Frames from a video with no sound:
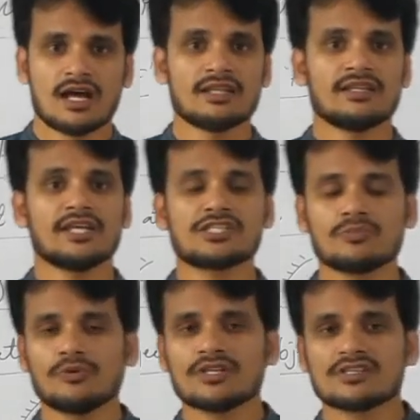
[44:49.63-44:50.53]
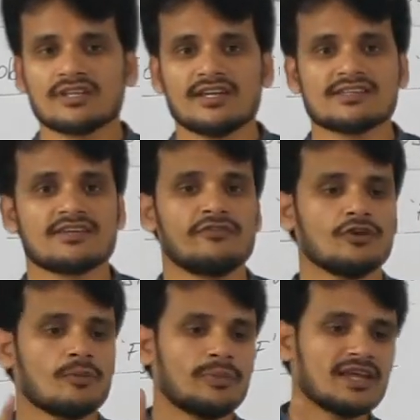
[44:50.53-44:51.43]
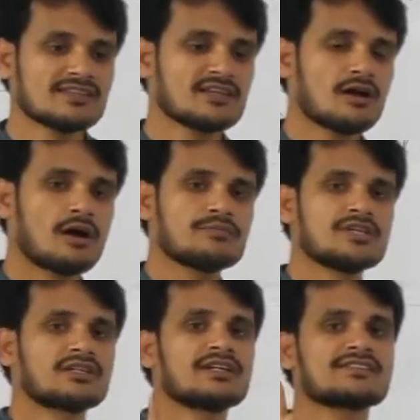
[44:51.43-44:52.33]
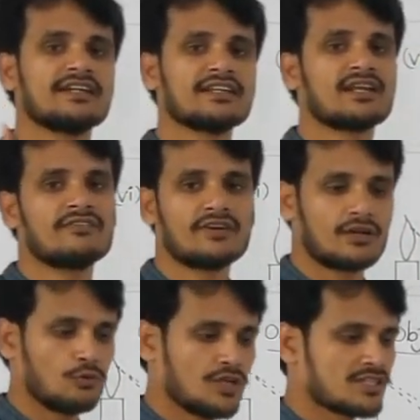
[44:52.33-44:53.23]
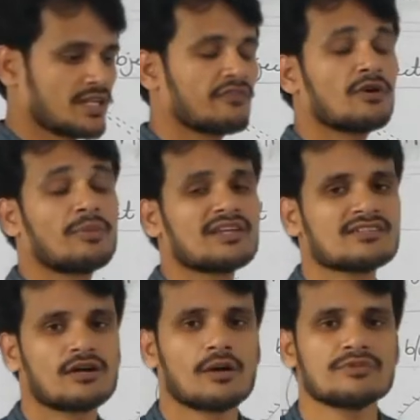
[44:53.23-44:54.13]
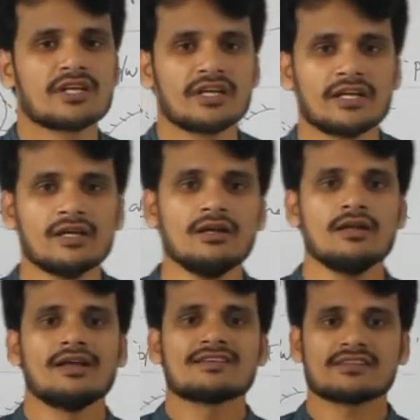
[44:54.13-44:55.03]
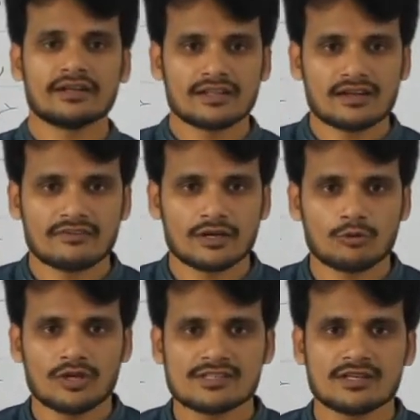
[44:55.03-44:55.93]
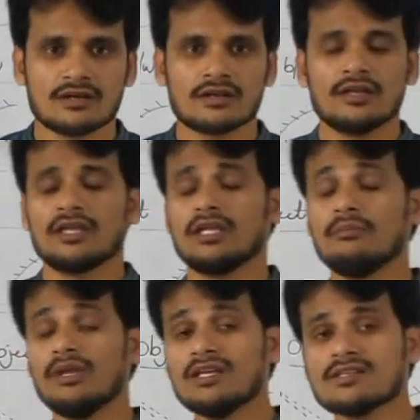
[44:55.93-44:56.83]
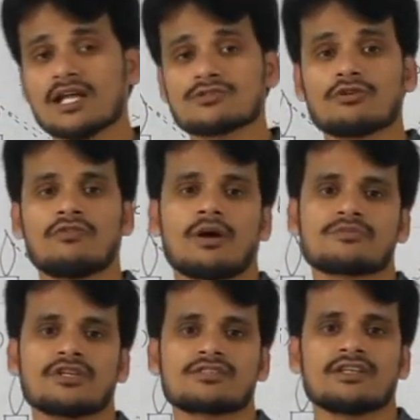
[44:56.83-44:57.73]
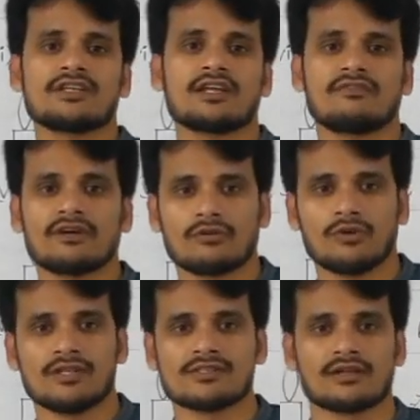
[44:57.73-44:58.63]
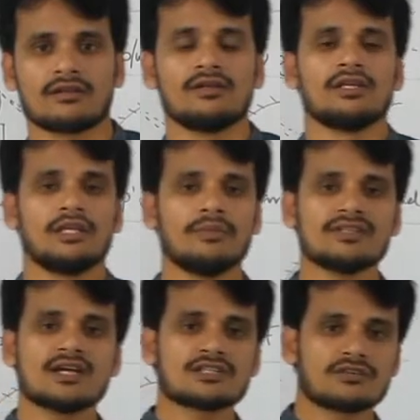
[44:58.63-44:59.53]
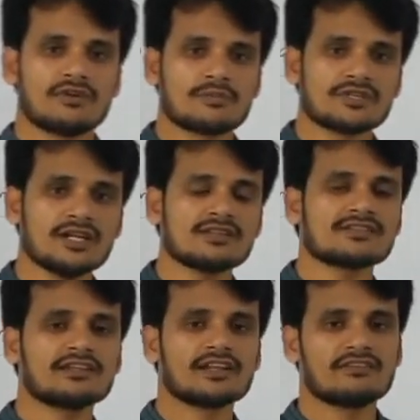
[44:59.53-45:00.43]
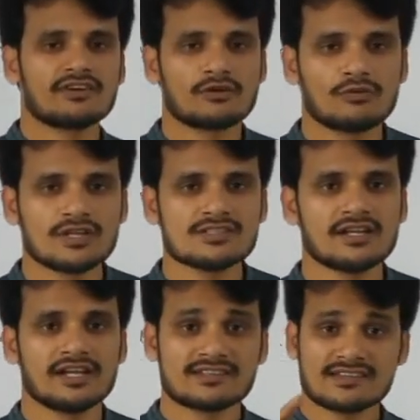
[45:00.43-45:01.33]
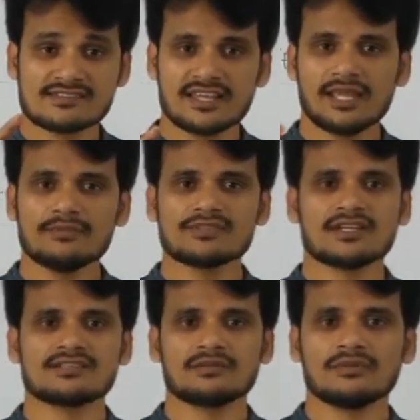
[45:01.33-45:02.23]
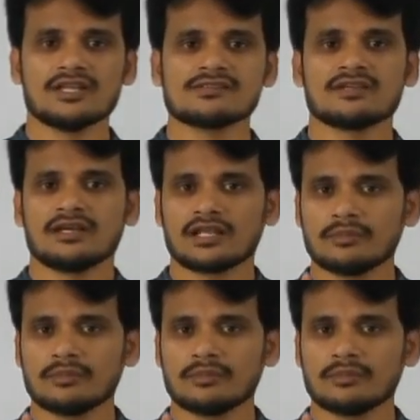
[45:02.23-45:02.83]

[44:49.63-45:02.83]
And the next position is, if you are placing object at center of curvature, if you are placing object at a center of curvature, image also forms at center of curvature. Image also forms at center of curvature. It's a same size image.